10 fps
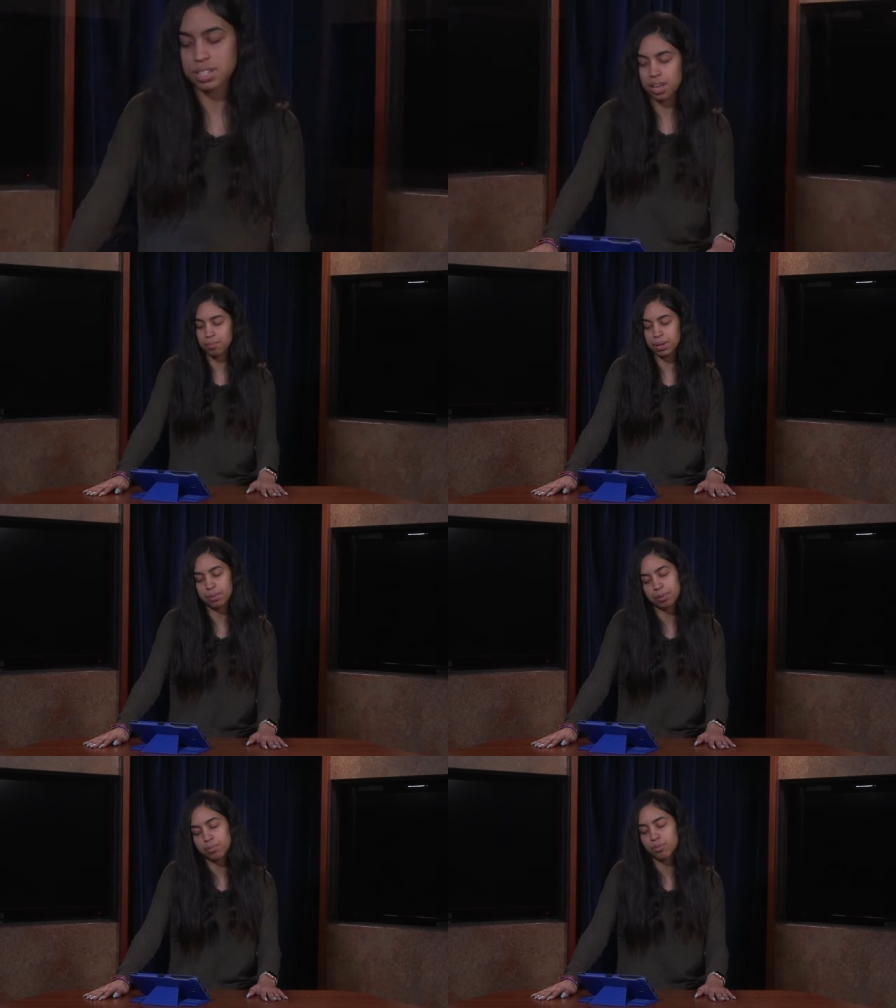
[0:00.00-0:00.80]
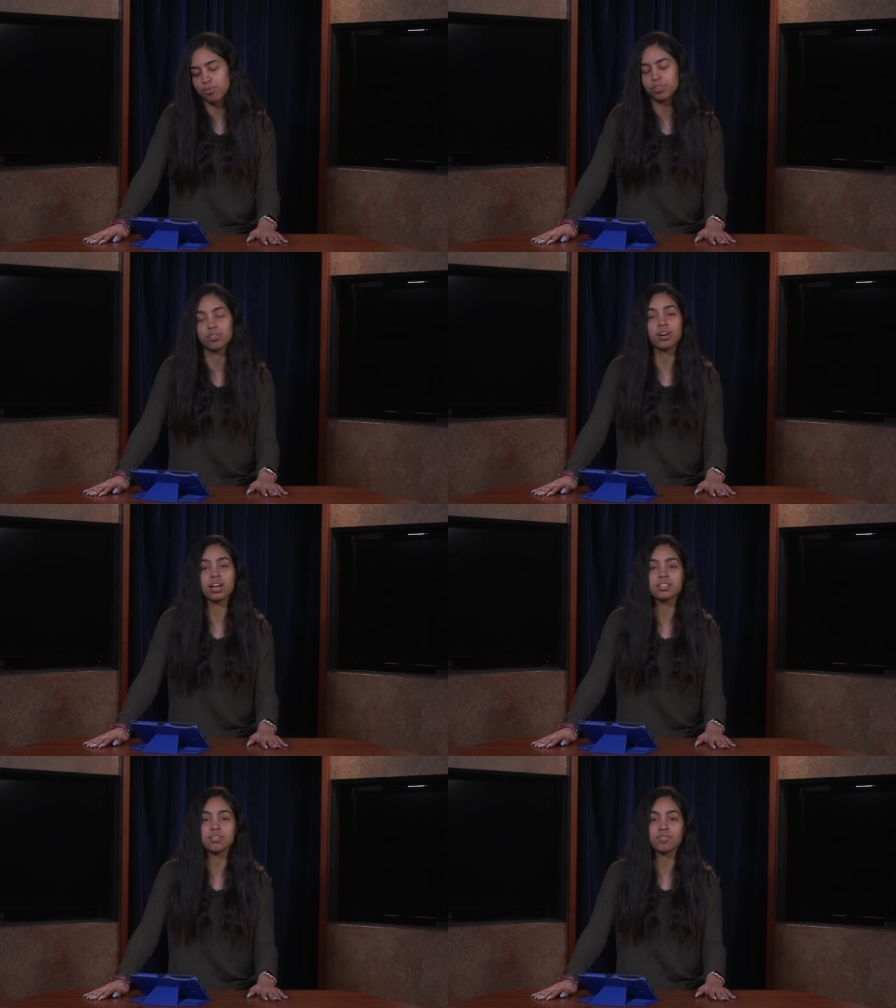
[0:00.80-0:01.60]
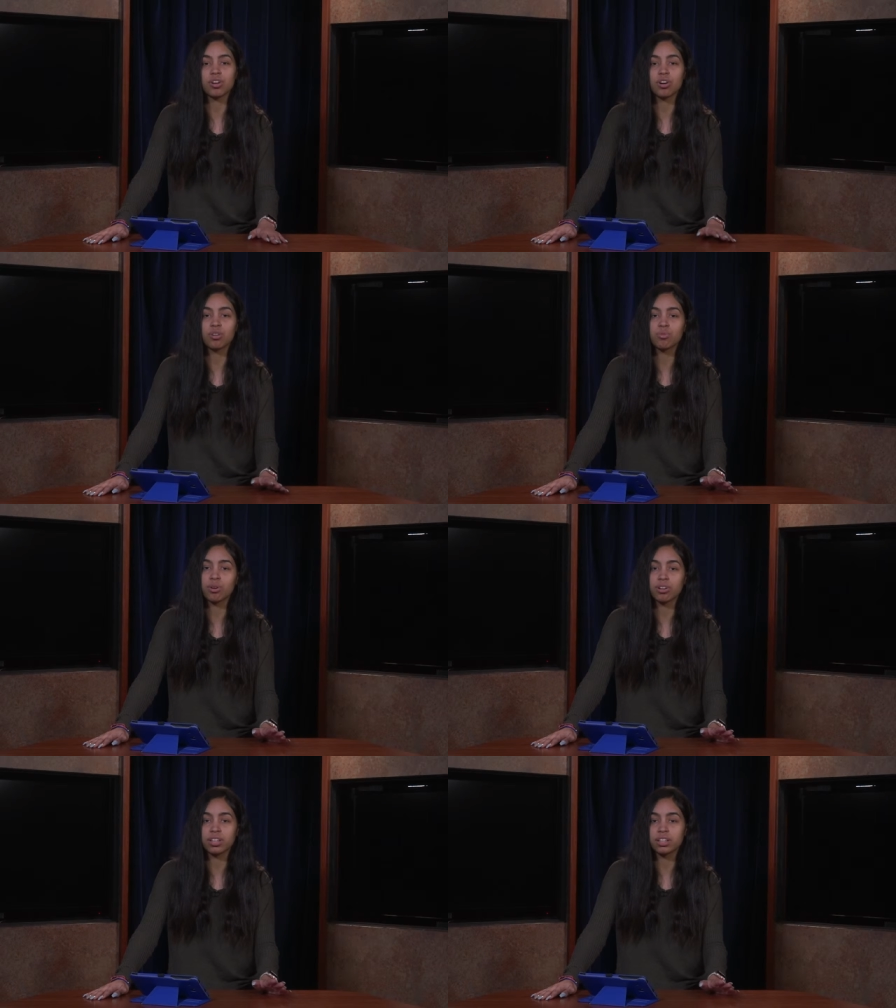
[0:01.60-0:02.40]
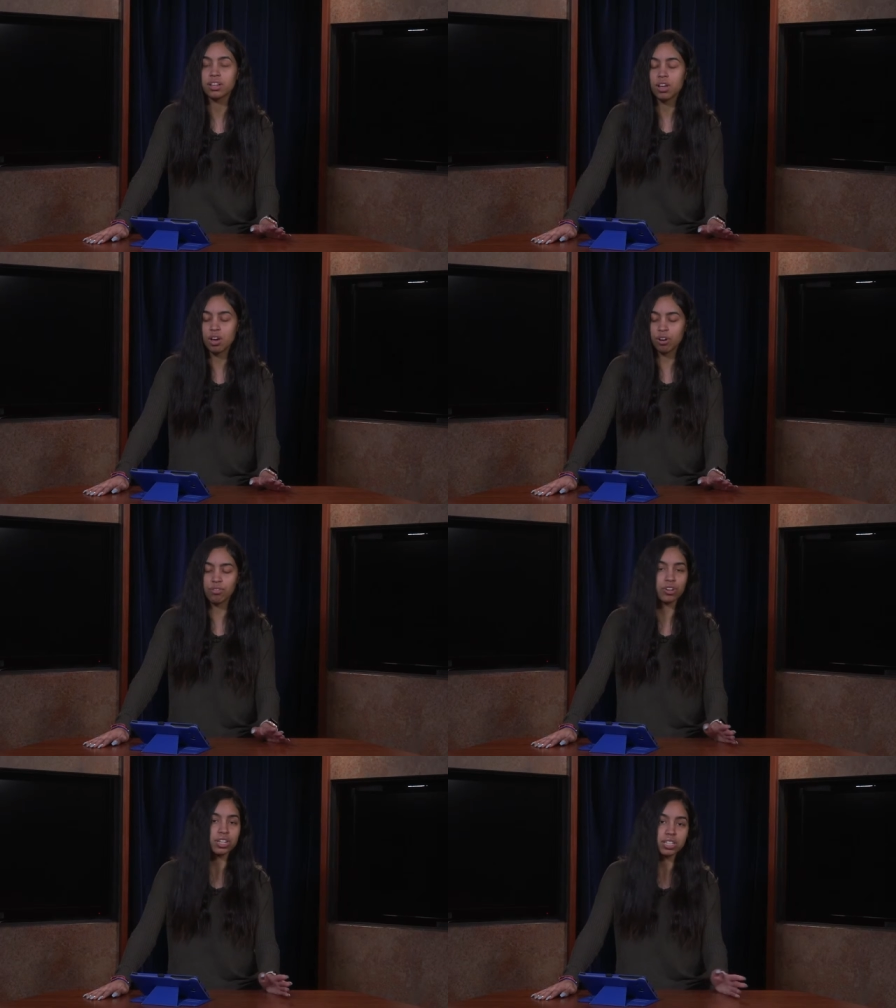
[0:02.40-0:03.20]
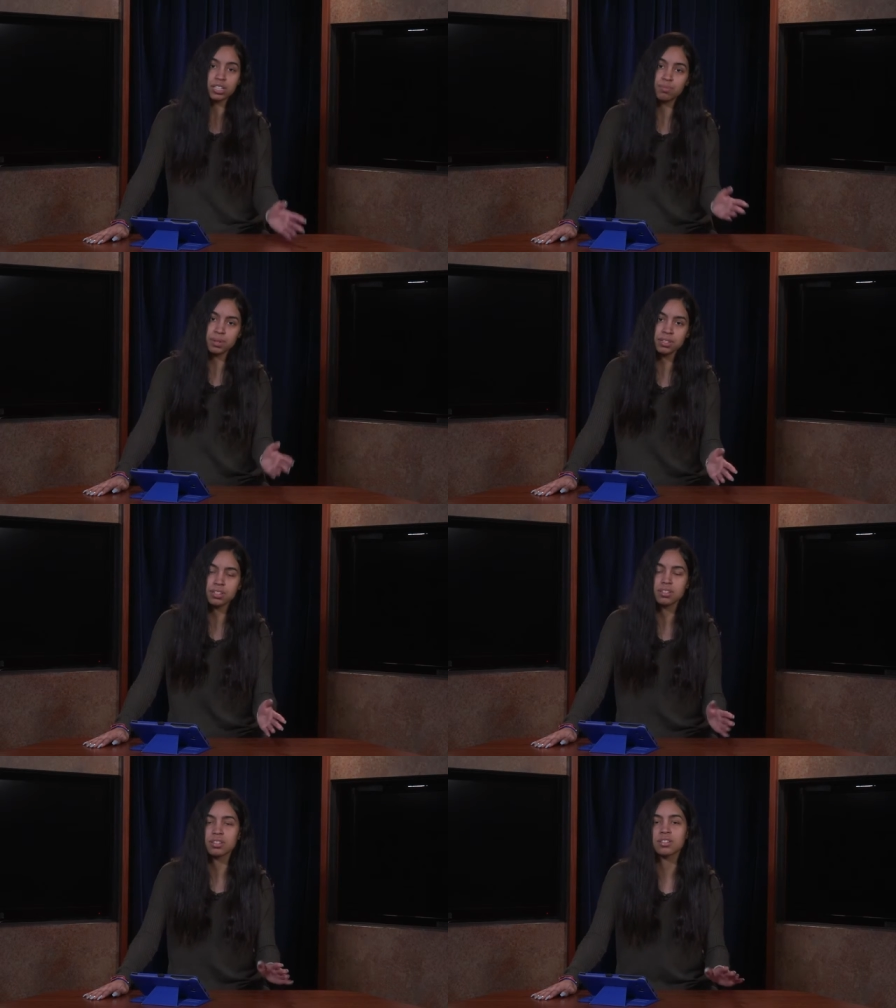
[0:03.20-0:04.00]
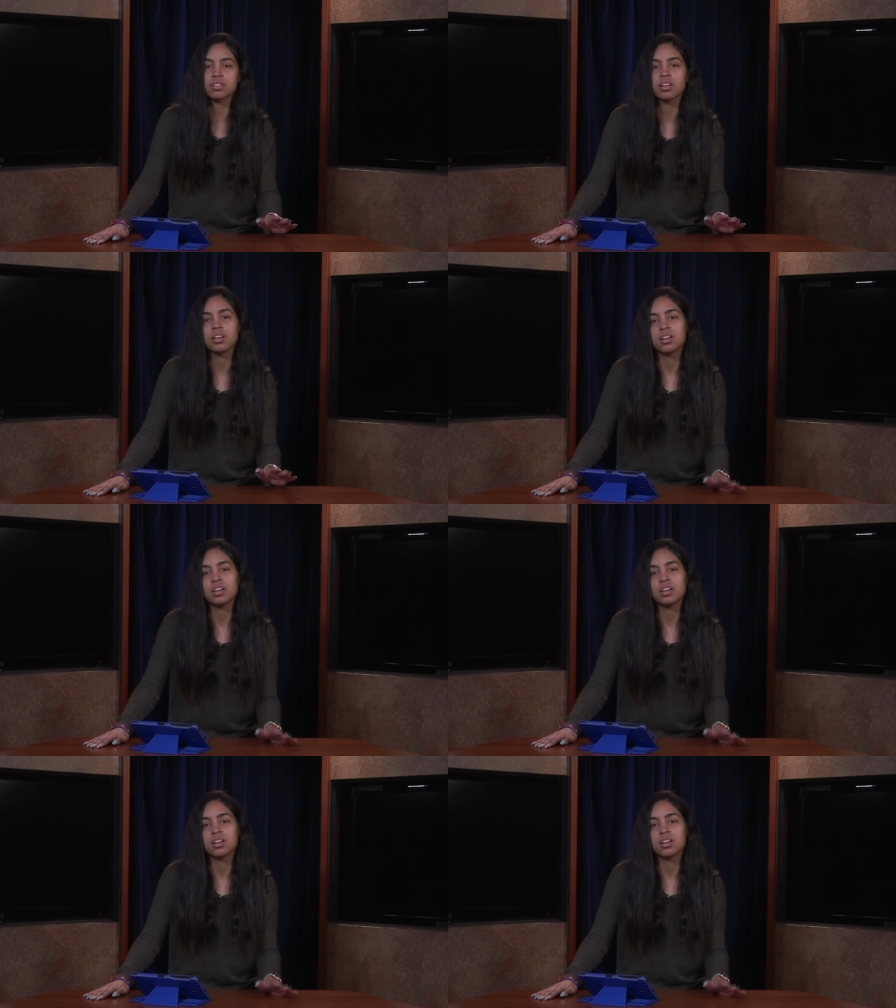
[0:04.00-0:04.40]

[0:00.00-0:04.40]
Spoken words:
and make people feel as if they're unworthy of running these businesses.